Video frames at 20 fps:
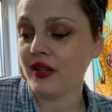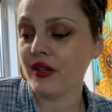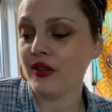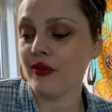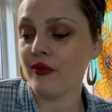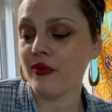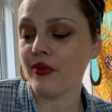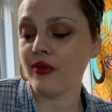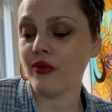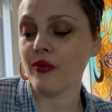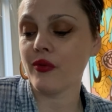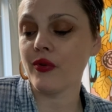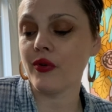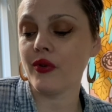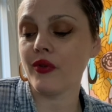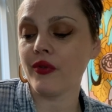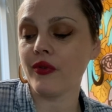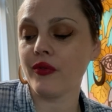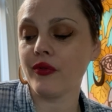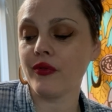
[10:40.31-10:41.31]
You
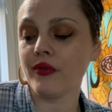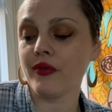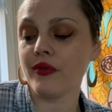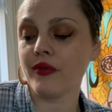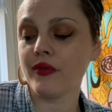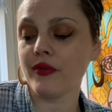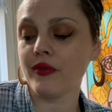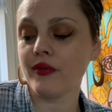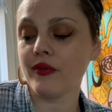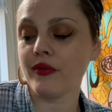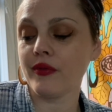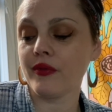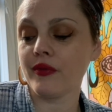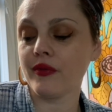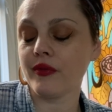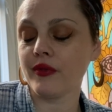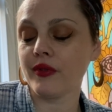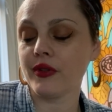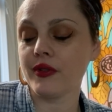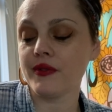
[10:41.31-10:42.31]
thought
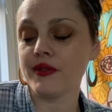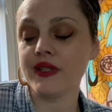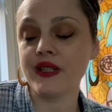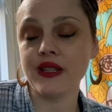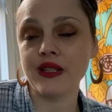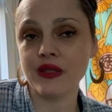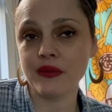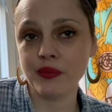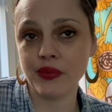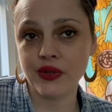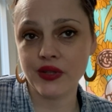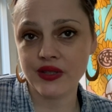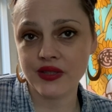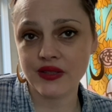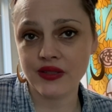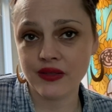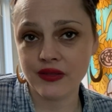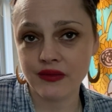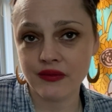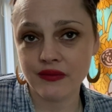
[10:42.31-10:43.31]
losing this
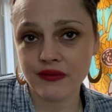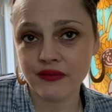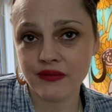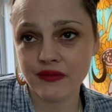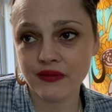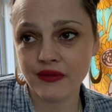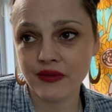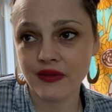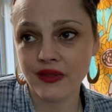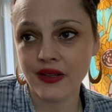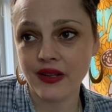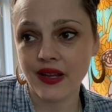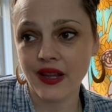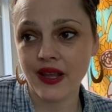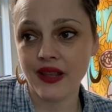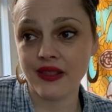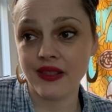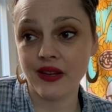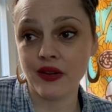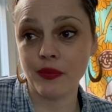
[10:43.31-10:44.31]
person
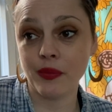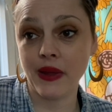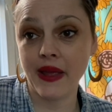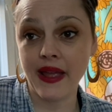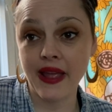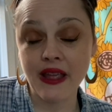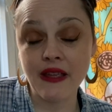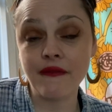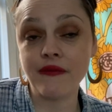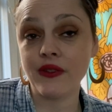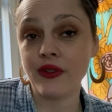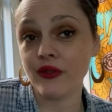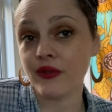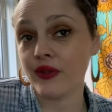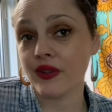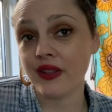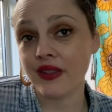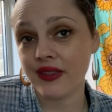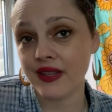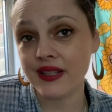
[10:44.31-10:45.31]
and their behavior and
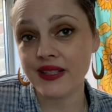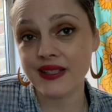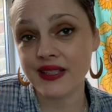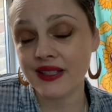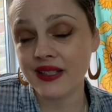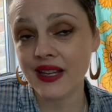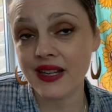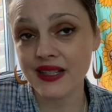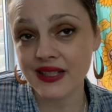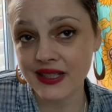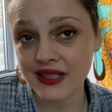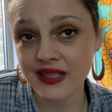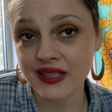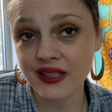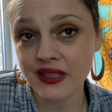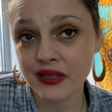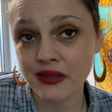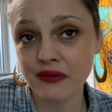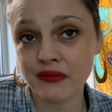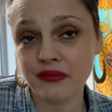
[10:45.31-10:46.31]
the things that they did
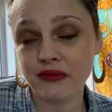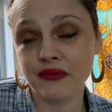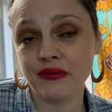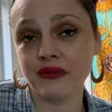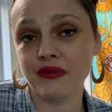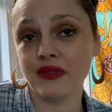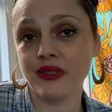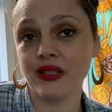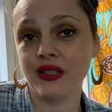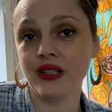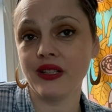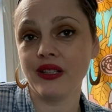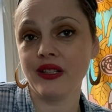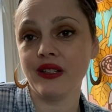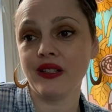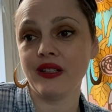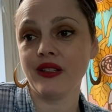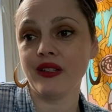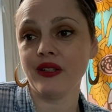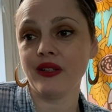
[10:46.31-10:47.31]

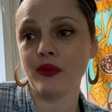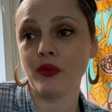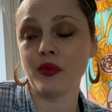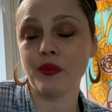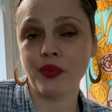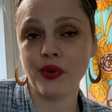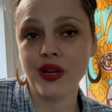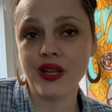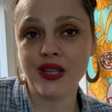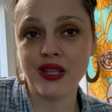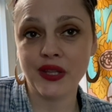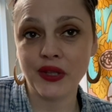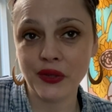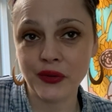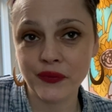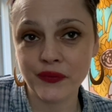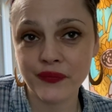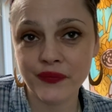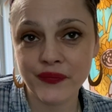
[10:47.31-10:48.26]
would break you.